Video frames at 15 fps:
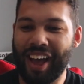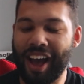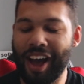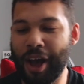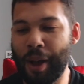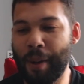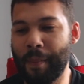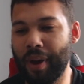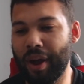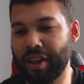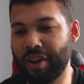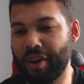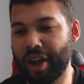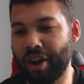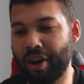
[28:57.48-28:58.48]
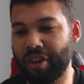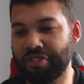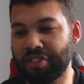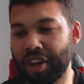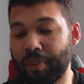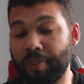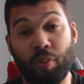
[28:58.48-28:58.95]
Um, and I
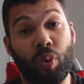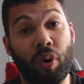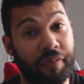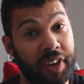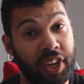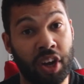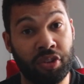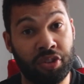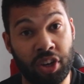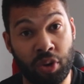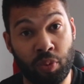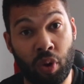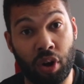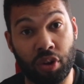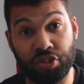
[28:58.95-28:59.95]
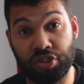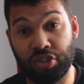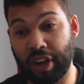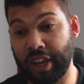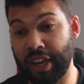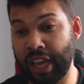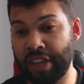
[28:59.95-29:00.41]
asked him, what video did he watch?
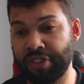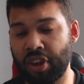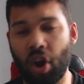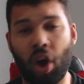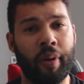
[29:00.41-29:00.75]
And he said,